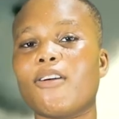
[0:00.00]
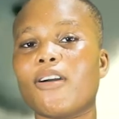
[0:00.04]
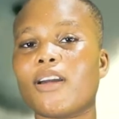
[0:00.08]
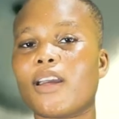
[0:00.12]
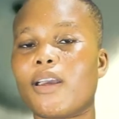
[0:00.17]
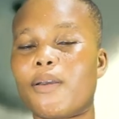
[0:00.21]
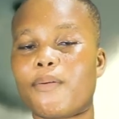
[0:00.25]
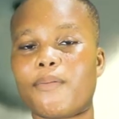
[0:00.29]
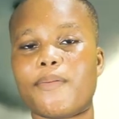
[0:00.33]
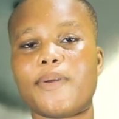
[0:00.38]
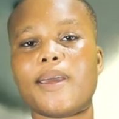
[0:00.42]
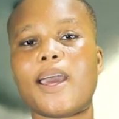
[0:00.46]

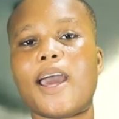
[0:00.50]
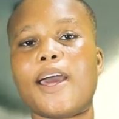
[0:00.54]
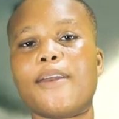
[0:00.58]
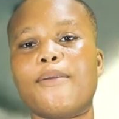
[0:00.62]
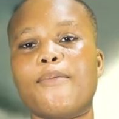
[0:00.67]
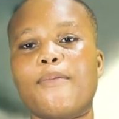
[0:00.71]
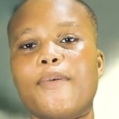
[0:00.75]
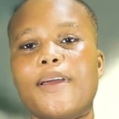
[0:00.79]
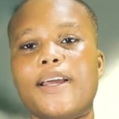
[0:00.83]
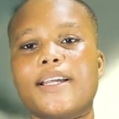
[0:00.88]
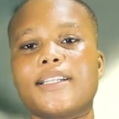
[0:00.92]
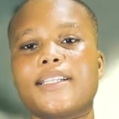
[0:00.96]
talk in
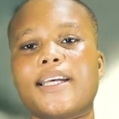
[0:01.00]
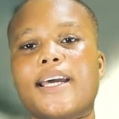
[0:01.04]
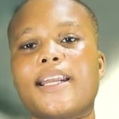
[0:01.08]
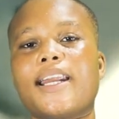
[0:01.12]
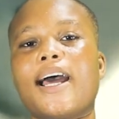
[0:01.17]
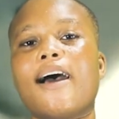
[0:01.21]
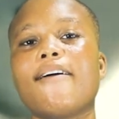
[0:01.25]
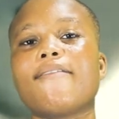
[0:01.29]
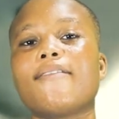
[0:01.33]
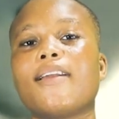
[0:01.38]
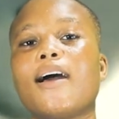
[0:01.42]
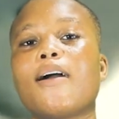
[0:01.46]
weird ways and
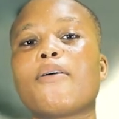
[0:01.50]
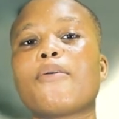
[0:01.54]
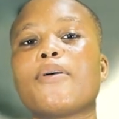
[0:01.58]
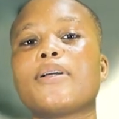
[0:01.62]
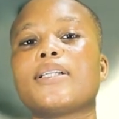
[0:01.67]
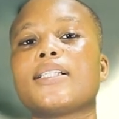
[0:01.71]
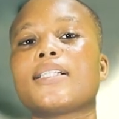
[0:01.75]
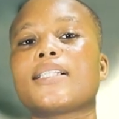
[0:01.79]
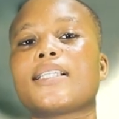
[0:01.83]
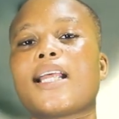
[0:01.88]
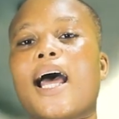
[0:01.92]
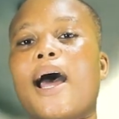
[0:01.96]
have
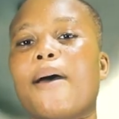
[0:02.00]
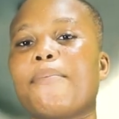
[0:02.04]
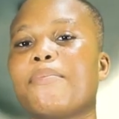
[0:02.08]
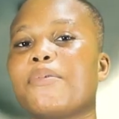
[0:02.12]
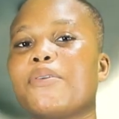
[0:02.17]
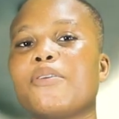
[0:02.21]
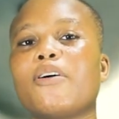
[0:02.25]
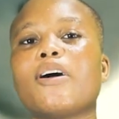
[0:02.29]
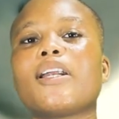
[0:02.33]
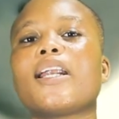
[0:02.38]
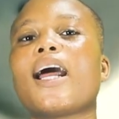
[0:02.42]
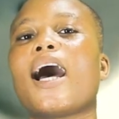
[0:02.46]
languages that
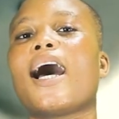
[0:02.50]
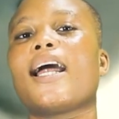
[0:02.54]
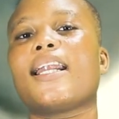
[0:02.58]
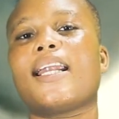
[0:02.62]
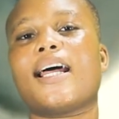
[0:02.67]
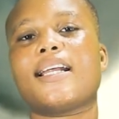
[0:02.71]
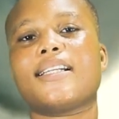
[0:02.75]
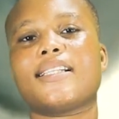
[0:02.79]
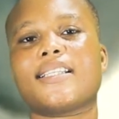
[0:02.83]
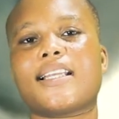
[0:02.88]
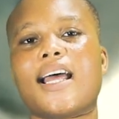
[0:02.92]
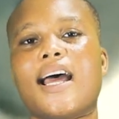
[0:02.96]
are beyond our
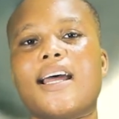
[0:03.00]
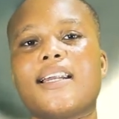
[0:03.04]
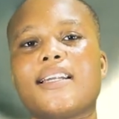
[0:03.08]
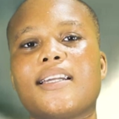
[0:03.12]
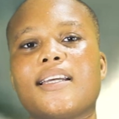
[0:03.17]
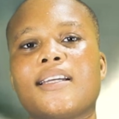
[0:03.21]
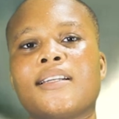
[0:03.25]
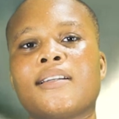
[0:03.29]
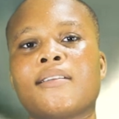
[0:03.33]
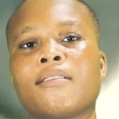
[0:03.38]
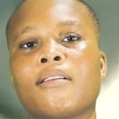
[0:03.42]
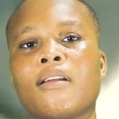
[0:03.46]

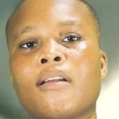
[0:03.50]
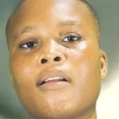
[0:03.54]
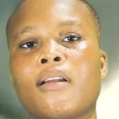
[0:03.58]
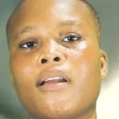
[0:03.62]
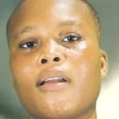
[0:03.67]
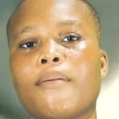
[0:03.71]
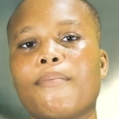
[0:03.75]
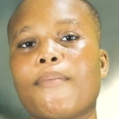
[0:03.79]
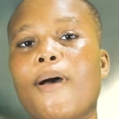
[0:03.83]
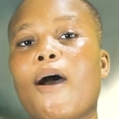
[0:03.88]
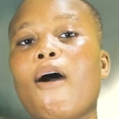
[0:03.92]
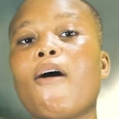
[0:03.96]
understanding.
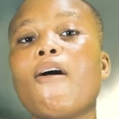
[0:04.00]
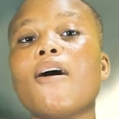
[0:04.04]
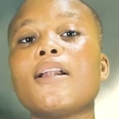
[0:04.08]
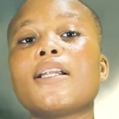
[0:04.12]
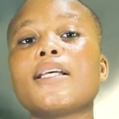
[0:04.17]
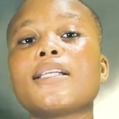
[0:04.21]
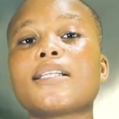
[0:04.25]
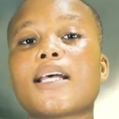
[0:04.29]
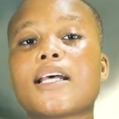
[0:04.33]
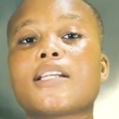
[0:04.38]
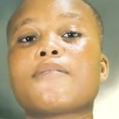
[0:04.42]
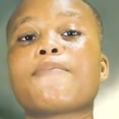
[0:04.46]
But all
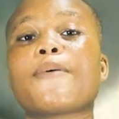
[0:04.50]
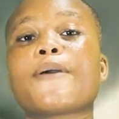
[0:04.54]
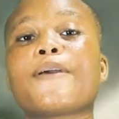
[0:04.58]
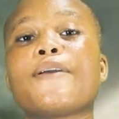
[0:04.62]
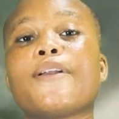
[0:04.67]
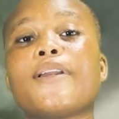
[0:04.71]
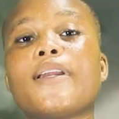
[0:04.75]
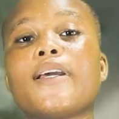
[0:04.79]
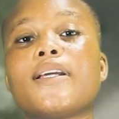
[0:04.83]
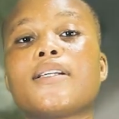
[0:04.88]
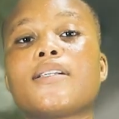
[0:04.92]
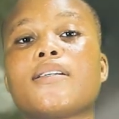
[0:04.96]
these are
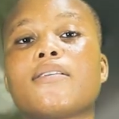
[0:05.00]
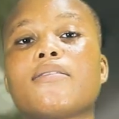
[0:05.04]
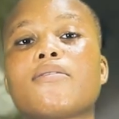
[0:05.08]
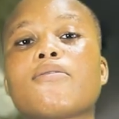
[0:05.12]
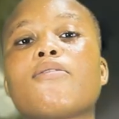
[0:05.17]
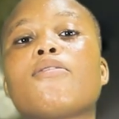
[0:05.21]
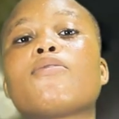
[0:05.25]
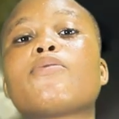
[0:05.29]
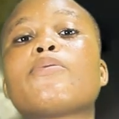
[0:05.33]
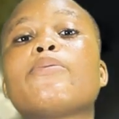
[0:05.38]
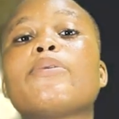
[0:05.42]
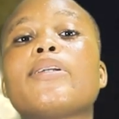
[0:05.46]
speculations
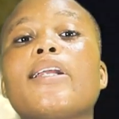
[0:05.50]
because